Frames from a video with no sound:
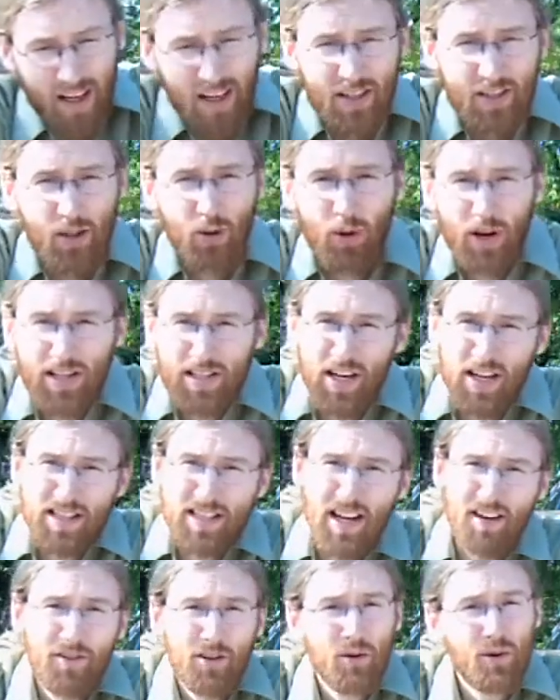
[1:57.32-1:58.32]
So what does all this
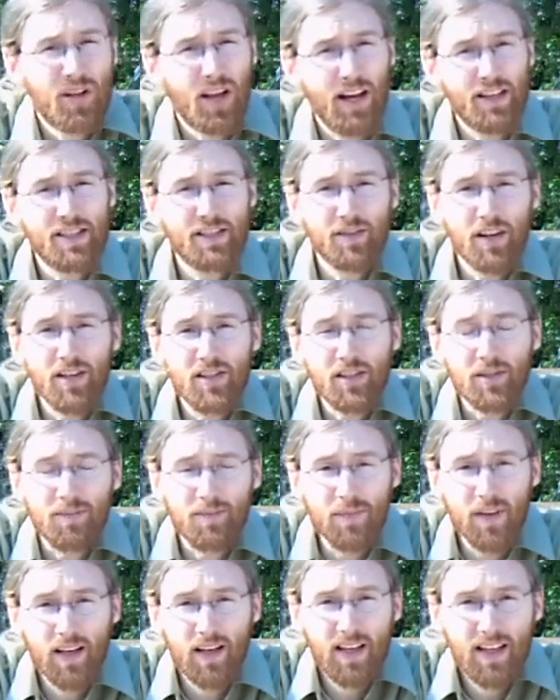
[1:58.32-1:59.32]
have to do with conservation?
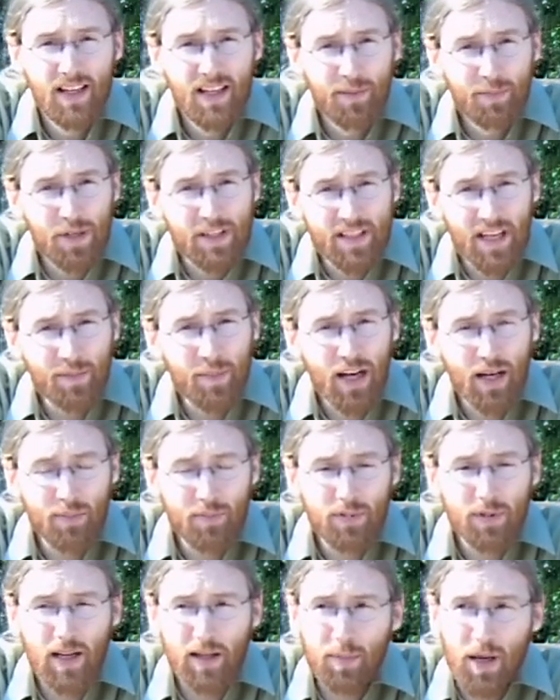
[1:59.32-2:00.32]
My team
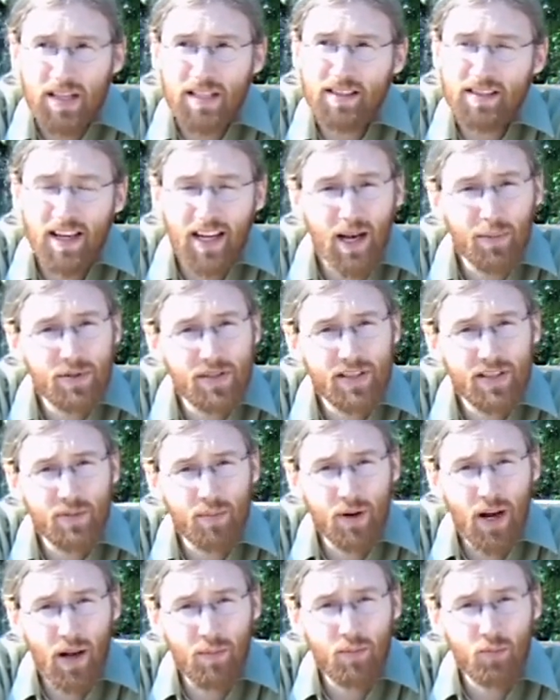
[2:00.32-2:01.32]
basically helps this
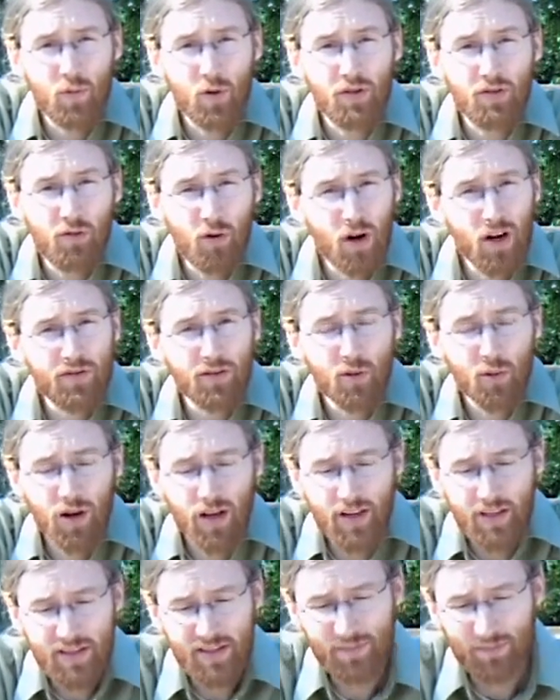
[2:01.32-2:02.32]
problem in 4 different
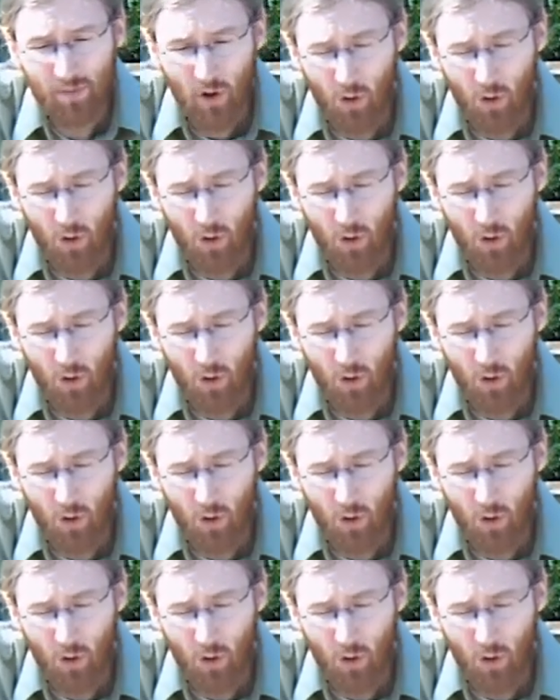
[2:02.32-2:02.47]
ways.